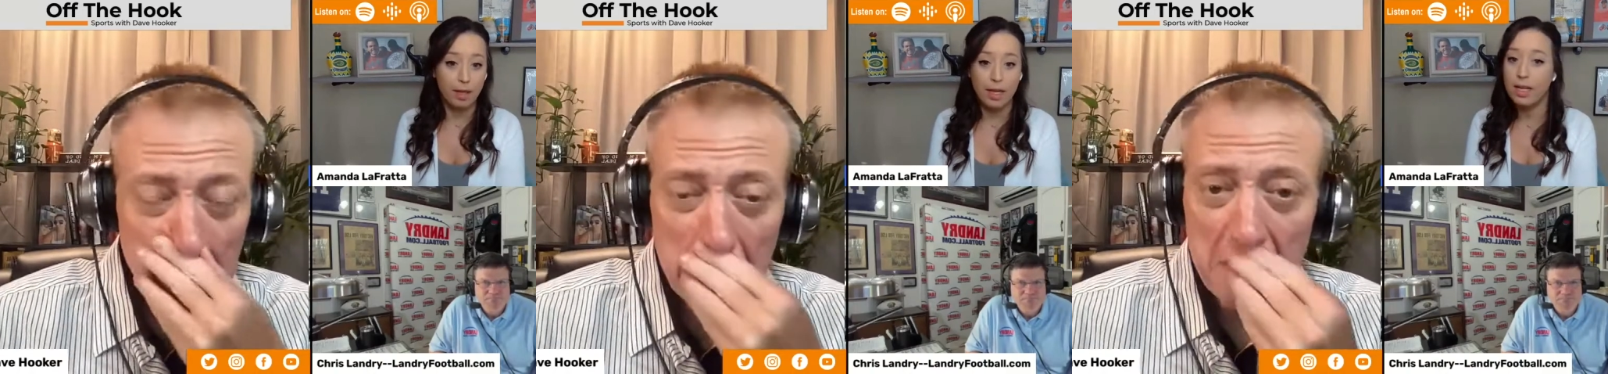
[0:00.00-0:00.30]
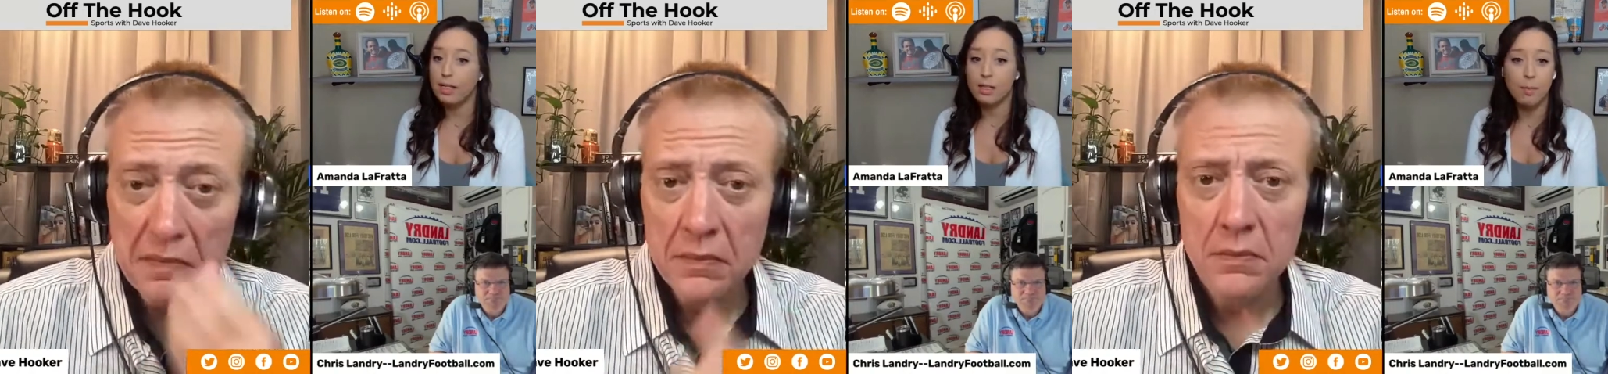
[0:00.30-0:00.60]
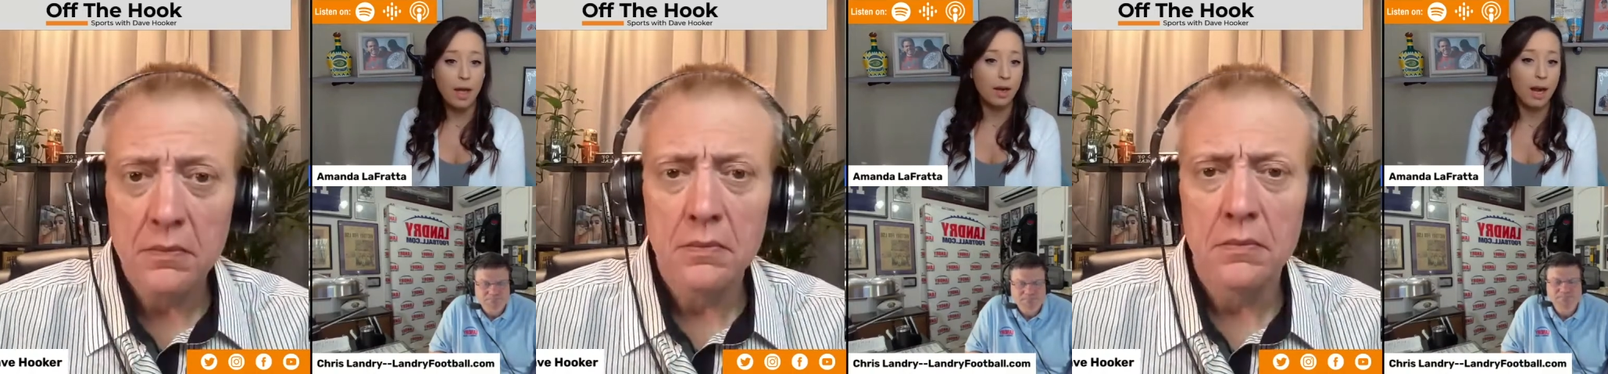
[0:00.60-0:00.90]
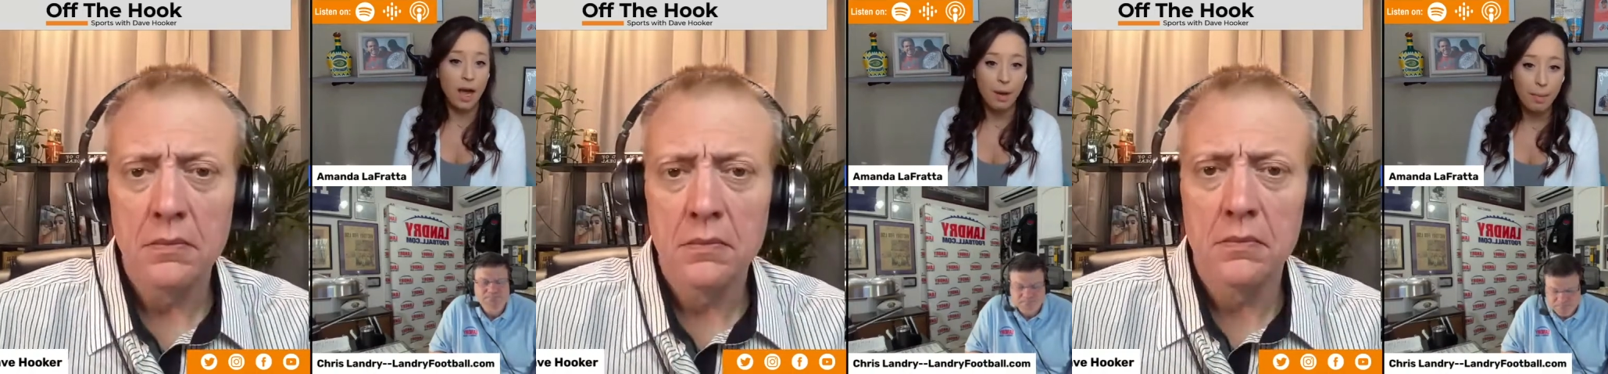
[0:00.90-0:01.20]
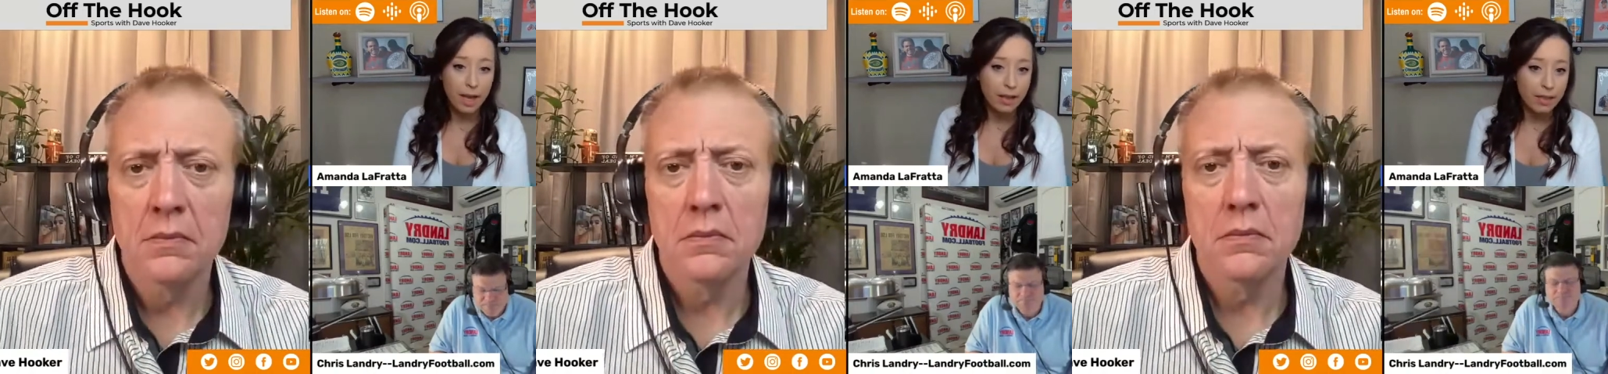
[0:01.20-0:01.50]
Speaker 1: It doesn't matter how
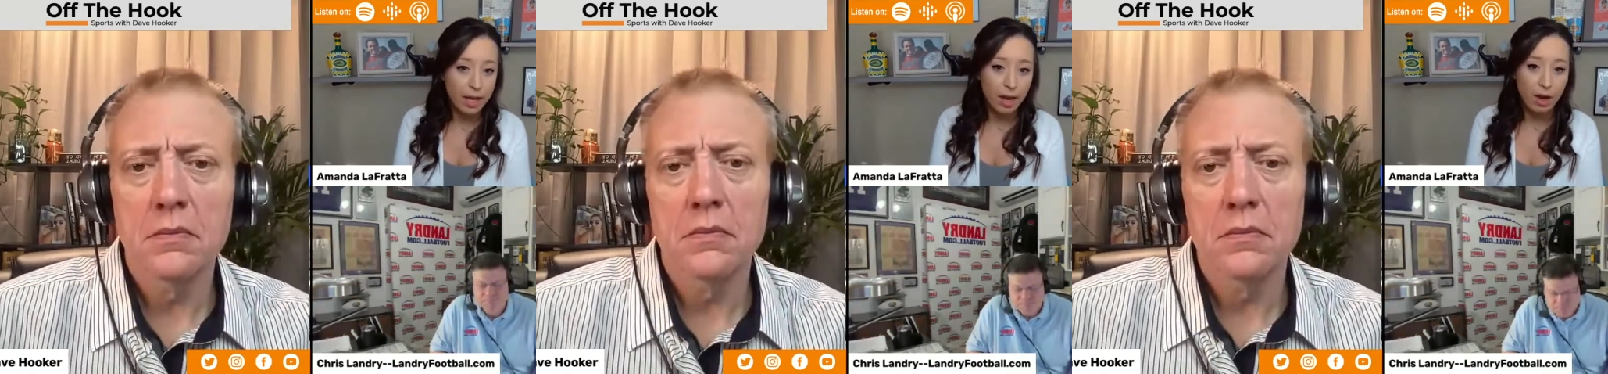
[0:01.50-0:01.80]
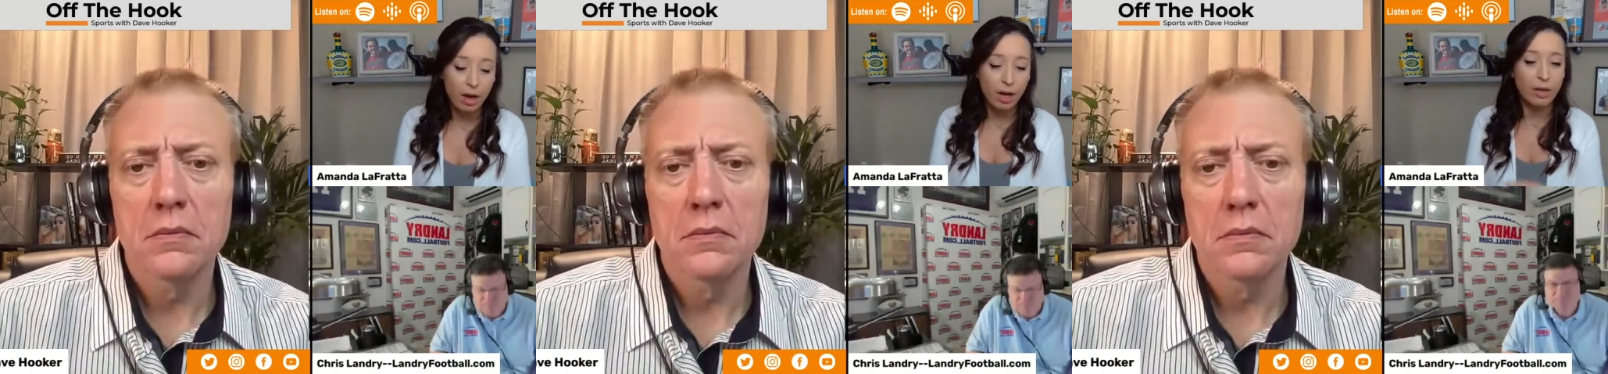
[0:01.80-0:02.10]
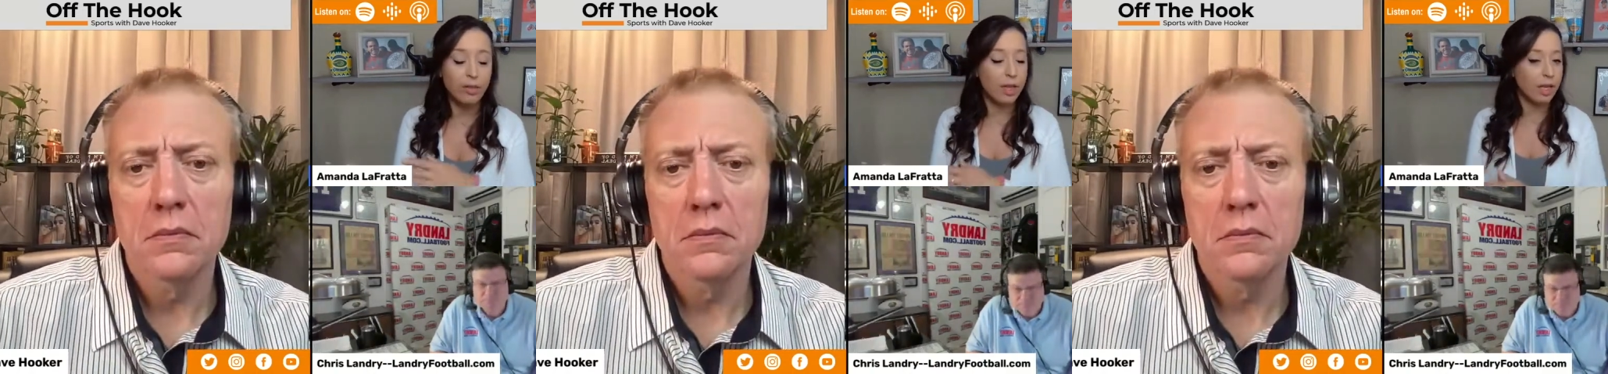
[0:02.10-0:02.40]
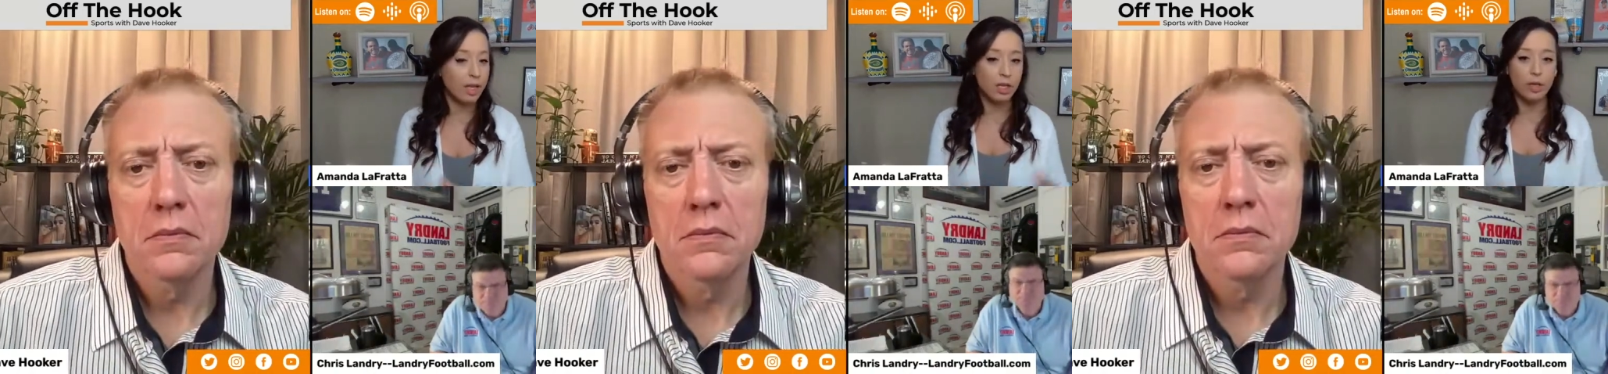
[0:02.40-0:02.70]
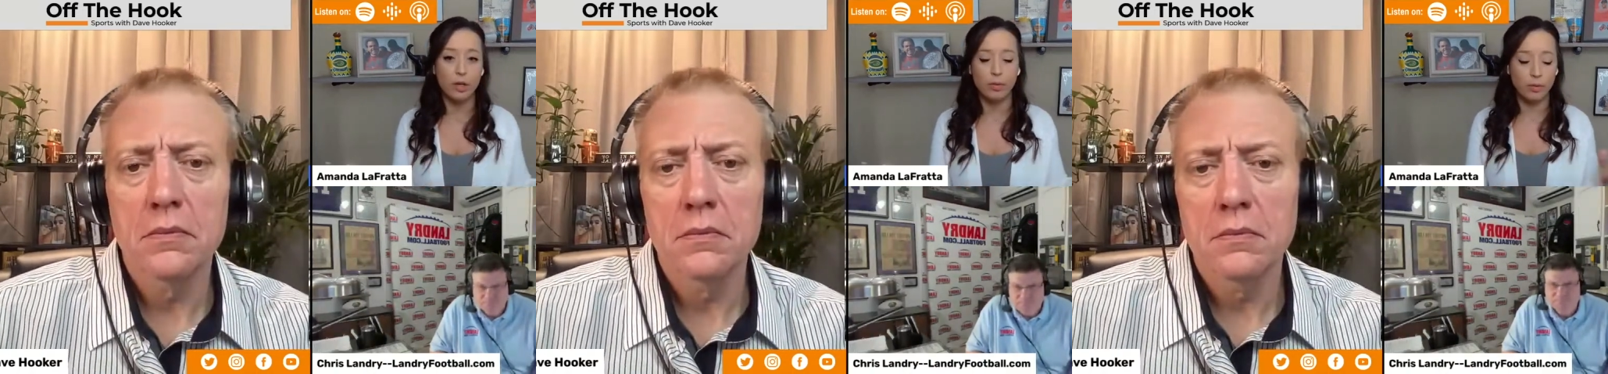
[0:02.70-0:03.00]
bad they are, they, you
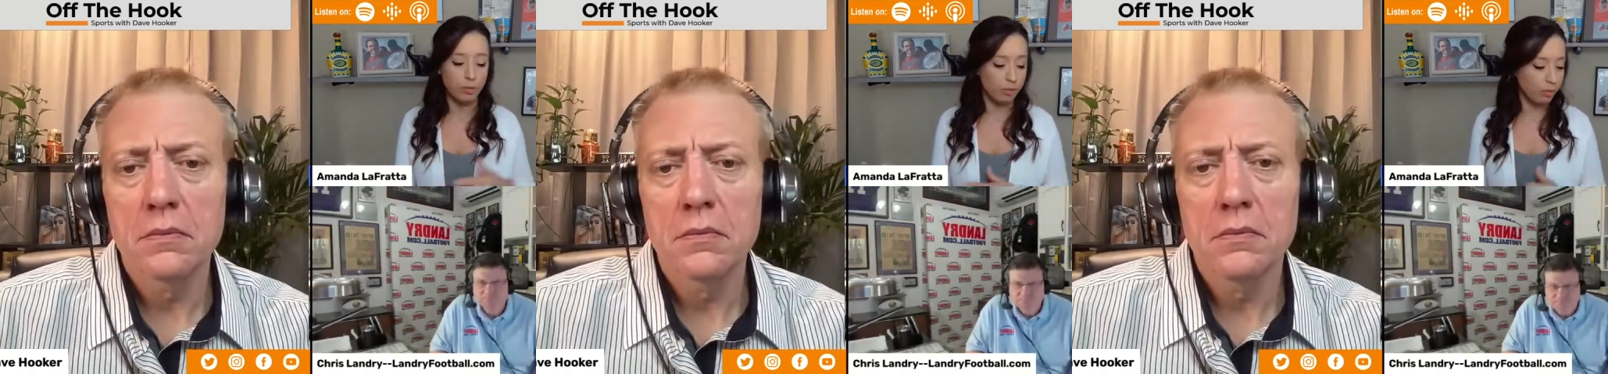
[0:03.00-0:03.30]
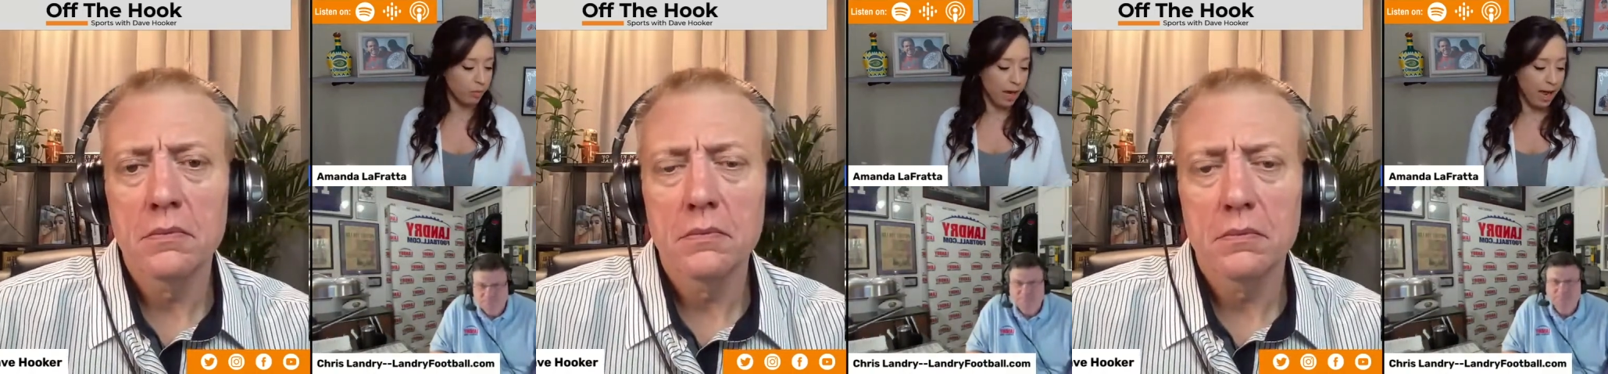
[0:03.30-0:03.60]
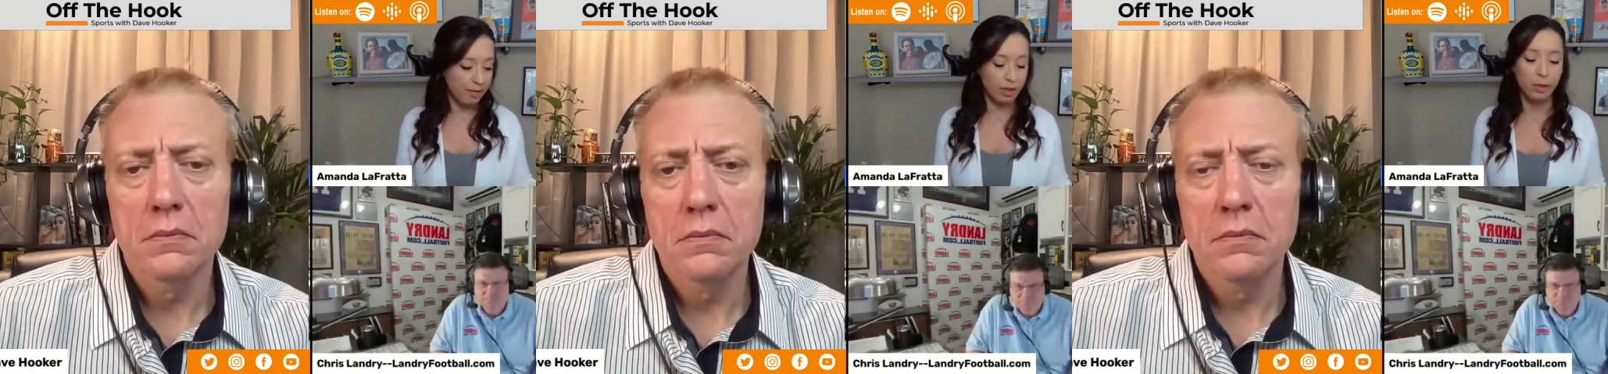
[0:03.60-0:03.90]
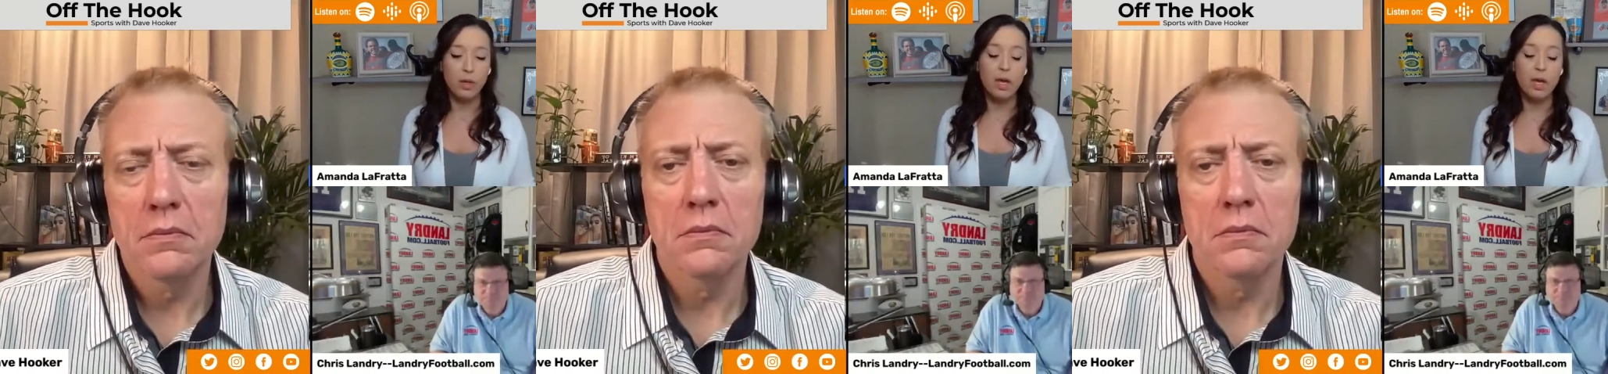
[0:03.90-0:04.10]
know, what have you.